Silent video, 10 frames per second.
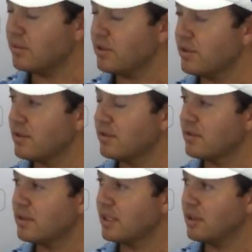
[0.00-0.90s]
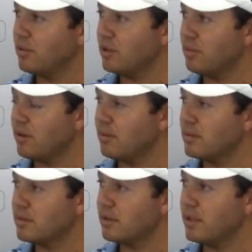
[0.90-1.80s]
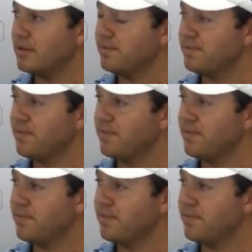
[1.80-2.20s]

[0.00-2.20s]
seem to keep all the problems away.